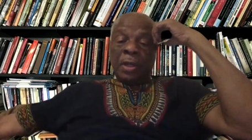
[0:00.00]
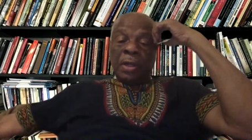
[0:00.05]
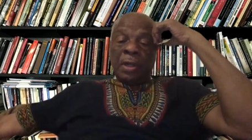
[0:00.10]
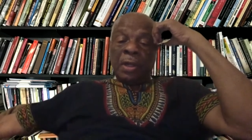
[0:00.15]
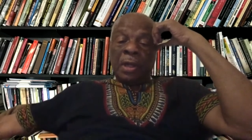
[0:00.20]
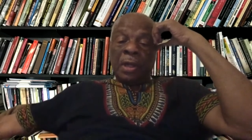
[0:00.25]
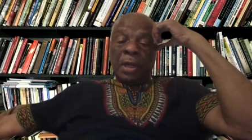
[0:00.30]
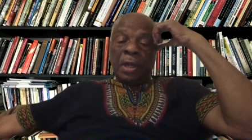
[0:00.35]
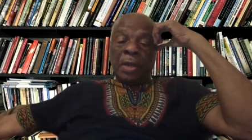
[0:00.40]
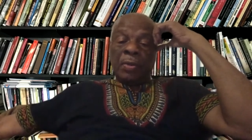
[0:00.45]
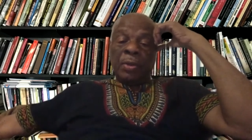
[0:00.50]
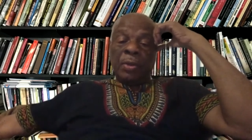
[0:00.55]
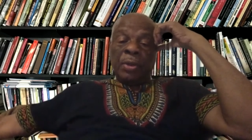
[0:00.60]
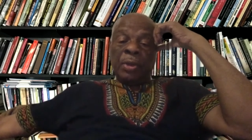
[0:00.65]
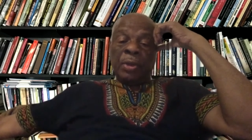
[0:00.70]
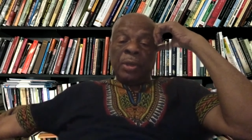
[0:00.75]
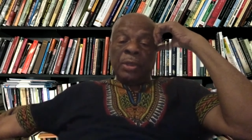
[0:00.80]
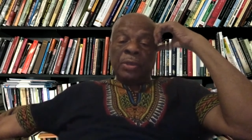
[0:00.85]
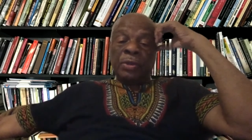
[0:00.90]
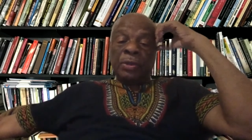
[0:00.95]
we went
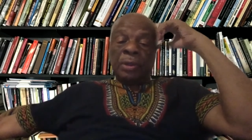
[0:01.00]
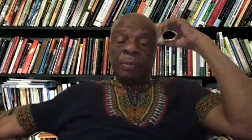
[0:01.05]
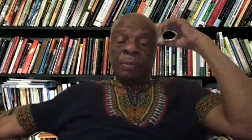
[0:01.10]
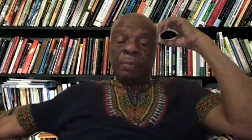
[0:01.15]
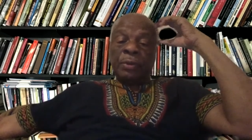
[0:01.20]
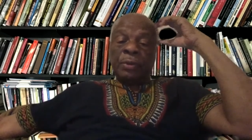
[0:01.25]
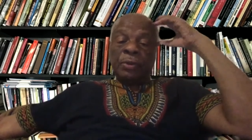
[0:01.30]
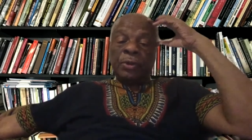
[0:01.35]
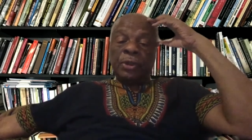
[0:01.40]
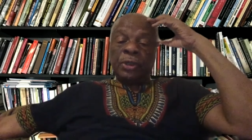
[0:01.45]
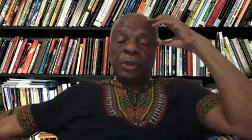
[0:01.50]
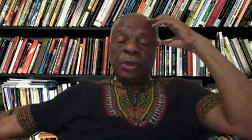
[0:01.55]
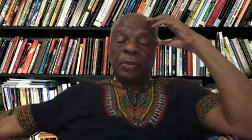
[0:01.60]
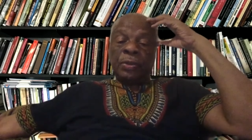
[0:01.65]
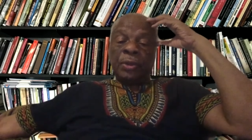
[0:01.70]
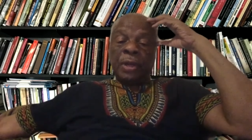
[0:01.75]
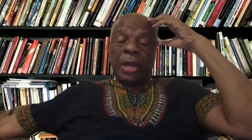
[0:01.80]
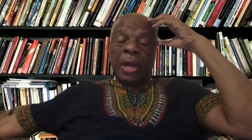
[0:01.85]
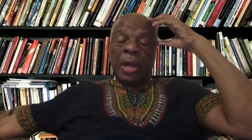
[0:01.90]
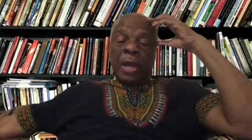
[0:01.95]
to Abuja where
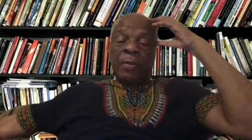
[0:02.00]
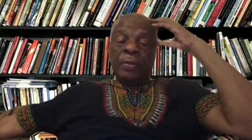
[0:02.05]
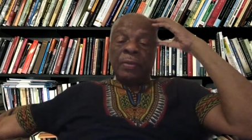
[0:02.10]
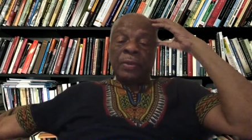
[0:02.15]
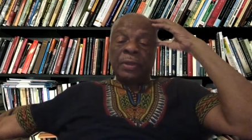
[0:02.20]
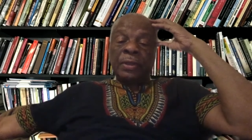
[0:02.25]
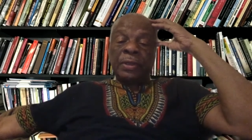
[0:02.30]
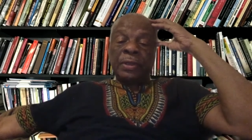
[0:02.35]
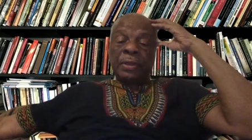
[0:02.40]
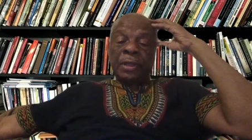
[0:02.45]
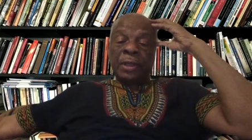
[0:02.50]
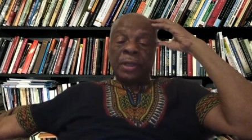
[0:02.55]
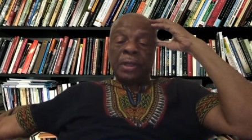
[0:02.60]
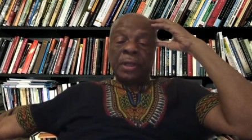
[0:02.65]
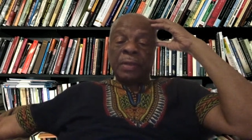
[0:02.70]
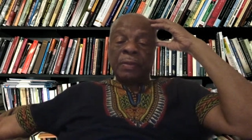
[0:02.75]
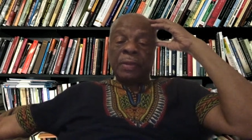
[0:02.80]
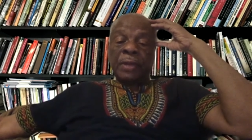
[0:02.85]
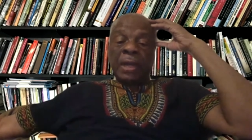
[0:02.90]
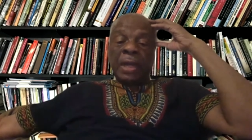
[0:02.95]
I was
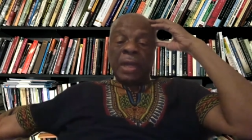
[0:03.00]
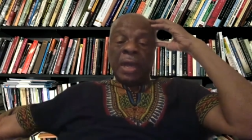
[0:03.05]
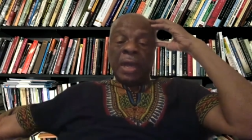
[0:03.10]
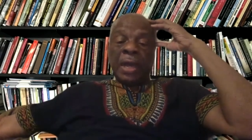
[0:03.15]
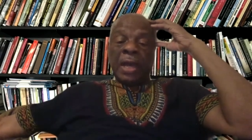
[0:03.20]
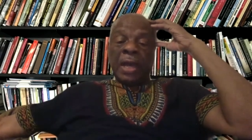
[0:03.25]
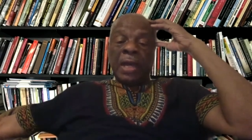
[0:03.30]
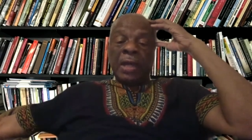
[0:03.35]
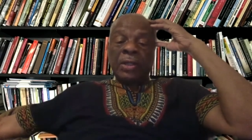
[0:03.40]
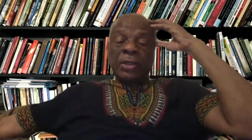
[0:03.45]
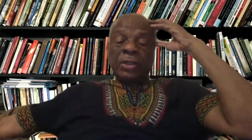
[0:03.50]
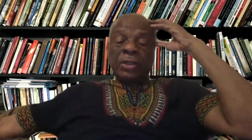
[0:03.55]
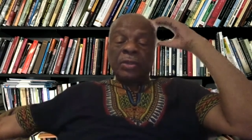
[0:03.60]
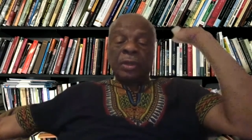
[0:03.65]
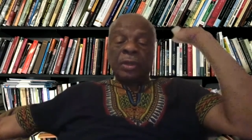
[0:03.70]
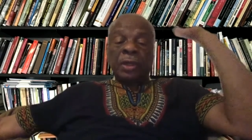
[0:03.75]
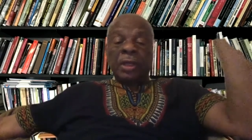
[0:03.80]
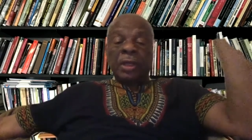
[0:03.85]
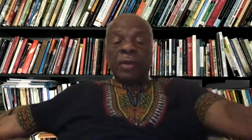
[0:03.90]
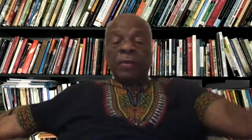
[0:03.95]
asked to
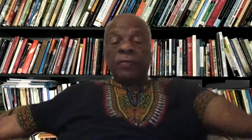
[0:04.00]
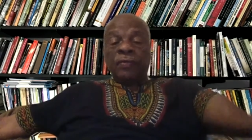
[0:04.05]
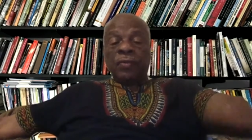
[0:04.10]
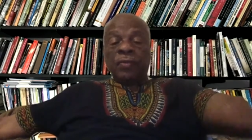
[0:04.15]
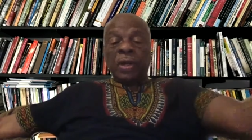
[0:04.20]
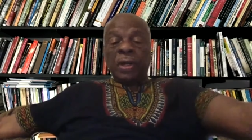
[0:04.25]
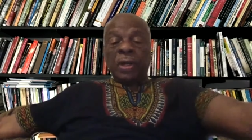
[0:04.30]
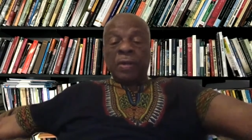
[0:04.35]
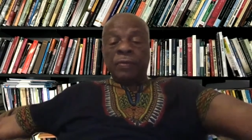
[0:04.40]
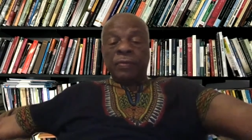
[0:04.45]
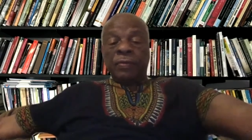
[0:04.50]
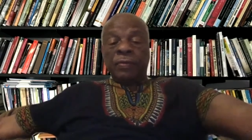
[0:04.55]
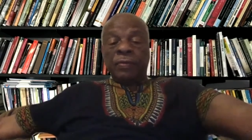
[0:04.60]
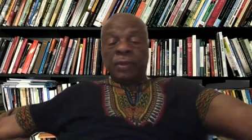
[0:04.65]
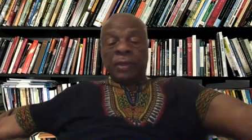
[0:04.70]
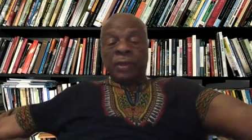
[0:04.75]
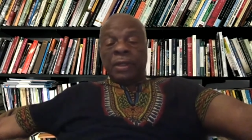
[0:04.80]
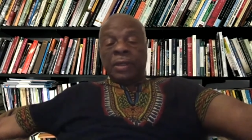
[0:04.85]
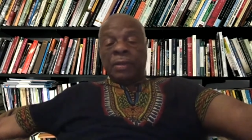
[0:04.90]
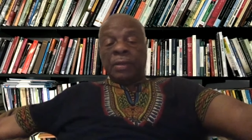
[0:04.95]
give one of the
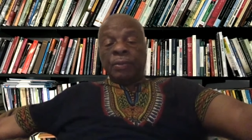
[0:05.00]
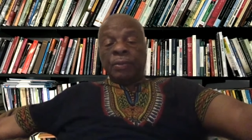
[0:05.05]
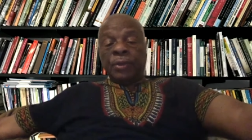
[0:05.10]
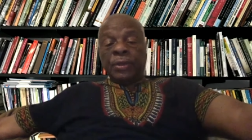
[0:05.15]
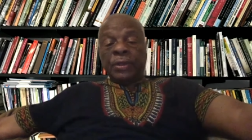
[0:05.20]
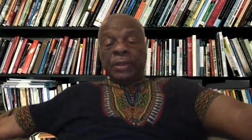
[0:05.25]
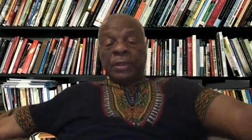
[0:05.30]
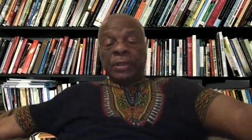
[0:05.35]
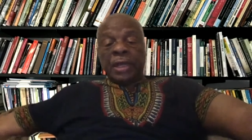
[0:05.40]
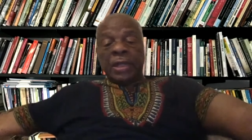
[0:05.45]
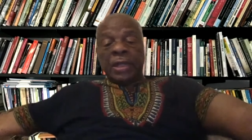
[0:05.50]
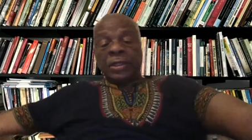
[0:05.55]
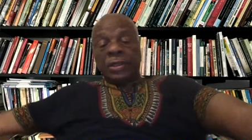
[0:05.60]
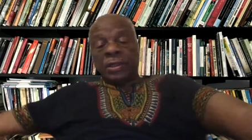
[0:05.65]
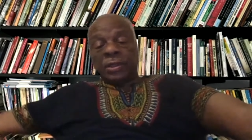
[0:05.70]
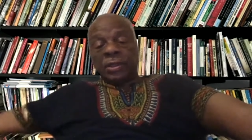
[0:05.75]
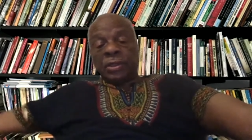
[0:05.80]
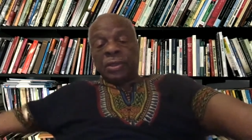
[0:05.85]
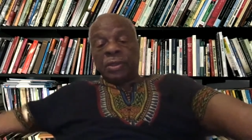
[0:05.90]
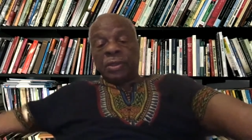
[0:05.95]
presentations
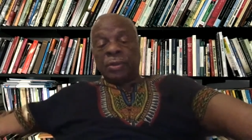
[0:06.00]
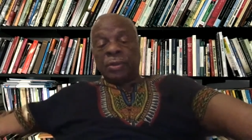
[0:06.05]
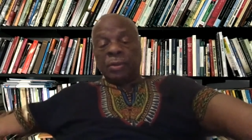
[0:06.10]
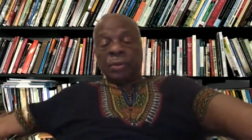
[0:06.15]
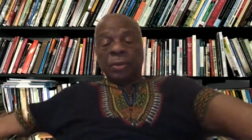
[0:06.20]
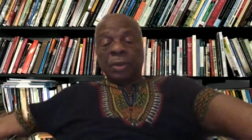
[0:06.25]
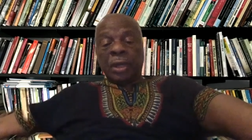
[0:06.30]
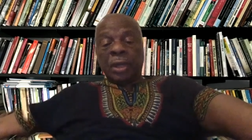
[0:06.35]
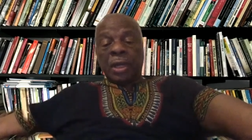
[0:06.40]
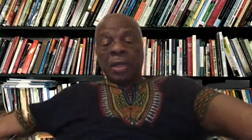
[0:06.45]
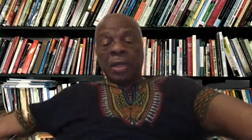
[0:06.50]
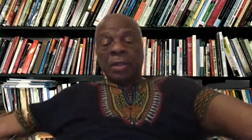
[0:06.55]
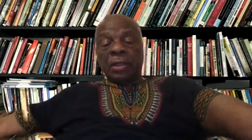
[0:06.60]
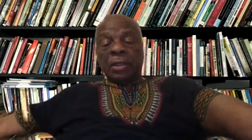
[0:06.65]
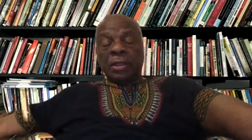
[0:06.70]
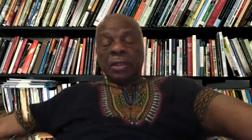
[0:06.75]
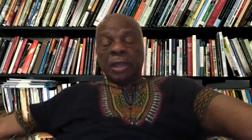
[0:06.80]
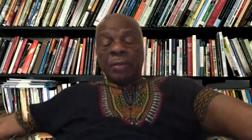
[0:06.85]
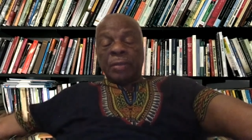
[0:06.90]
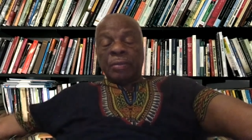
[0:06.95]
to the
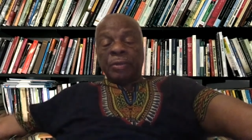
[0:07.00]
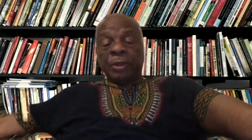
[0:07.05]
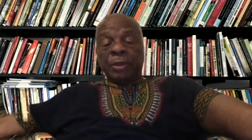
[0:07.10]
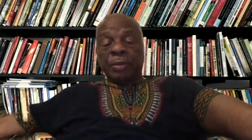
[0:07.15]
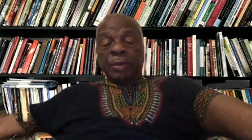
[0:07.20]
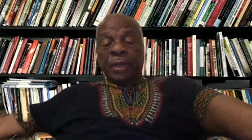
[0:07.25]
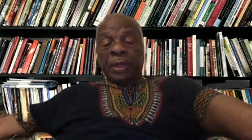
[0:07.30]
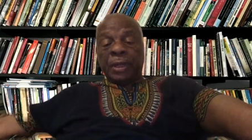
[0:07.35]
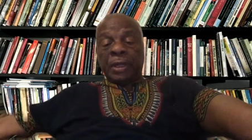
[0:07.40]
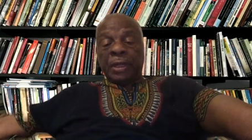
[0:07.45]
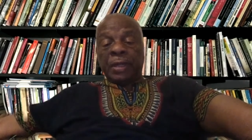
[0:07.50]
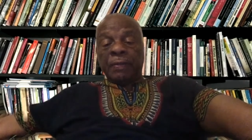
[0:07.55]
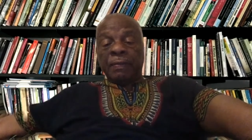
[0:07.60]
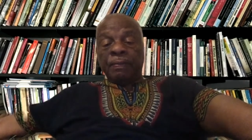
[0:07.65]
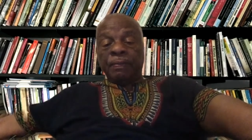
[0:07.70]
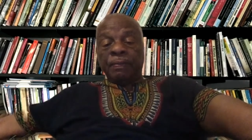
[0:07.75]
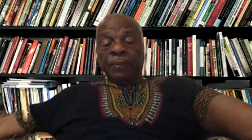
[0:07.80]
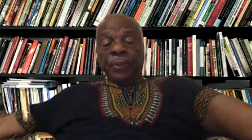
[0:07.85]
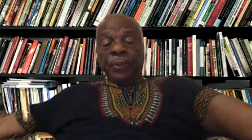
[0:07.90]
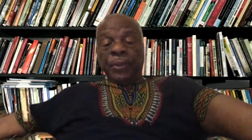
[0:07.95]
subcommittee
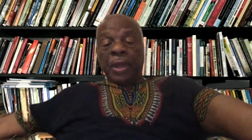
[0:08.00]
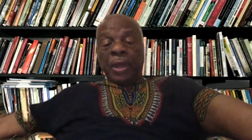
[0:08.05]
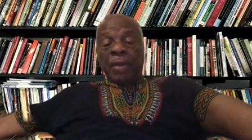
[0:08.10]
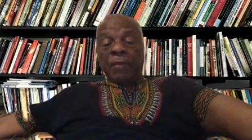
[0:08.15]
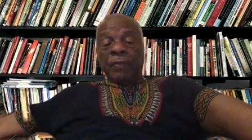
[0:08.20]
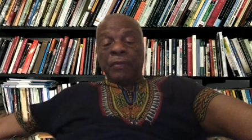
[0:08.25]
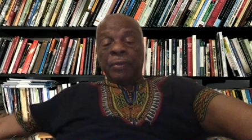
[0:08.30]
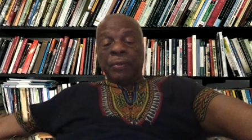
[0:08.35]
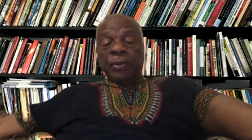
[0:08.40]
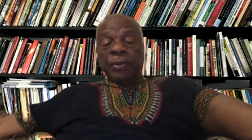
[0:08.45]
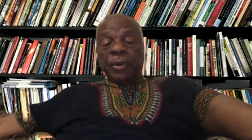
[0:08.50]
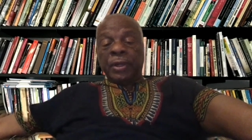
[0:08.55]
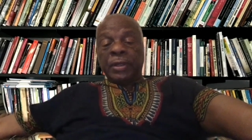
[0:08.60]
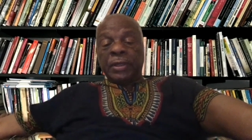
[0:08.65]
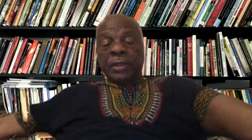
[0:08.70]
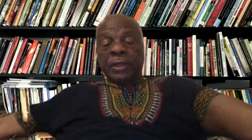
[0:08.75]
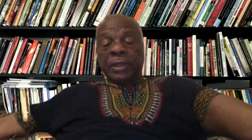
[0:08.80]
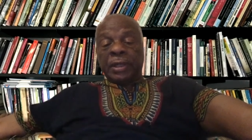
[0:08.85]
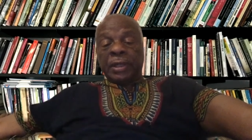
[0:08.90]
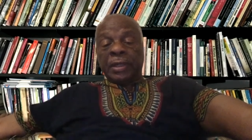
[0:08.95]
of the
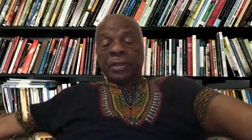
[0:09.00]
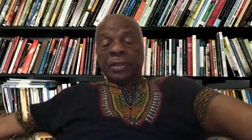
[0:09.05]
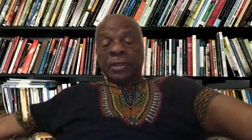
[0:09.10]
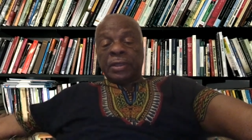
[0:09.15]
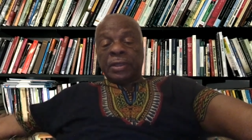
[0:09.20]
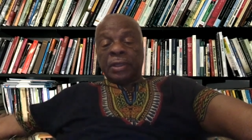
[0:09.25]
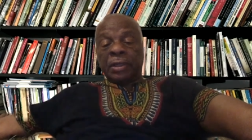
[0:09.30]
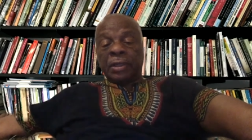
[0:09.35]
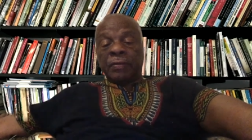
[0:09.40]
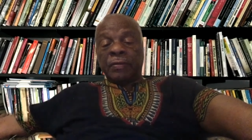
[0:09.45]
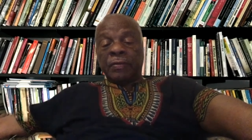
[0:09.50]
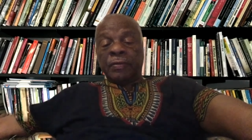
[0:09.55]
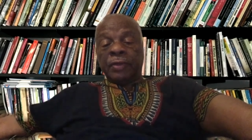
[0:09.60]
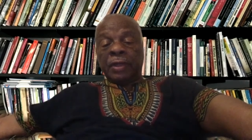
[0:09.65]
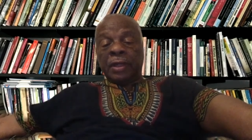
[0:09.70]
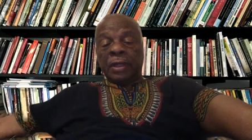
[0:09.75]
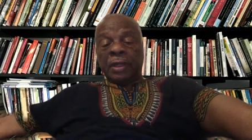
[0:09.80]
presidents of the